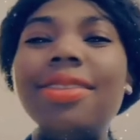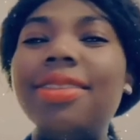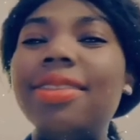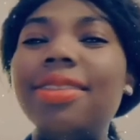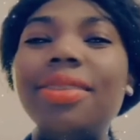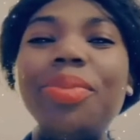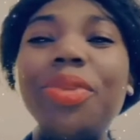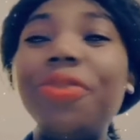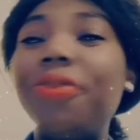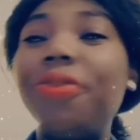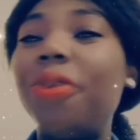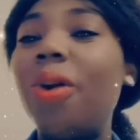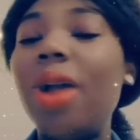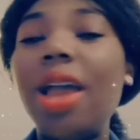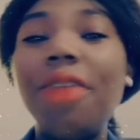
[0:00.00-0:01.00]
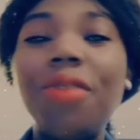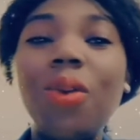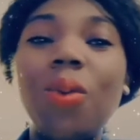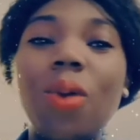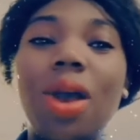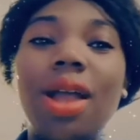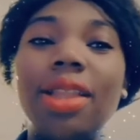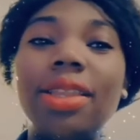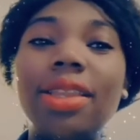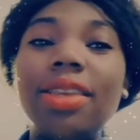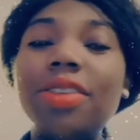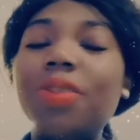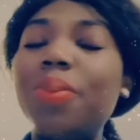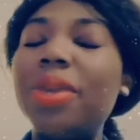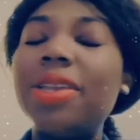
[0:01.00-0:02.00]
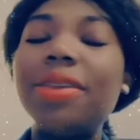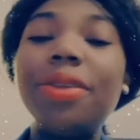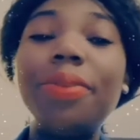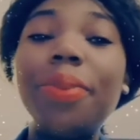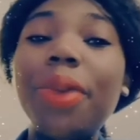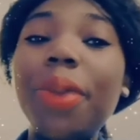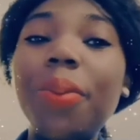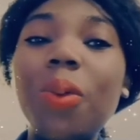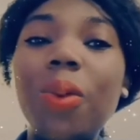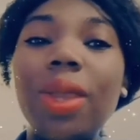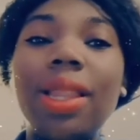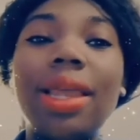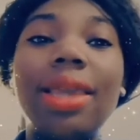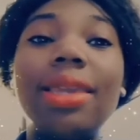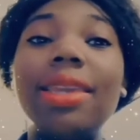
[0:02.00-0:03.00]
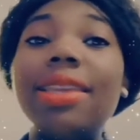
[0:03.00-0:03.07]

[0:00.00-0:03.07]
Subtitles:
Before everyone, his people were like, "It's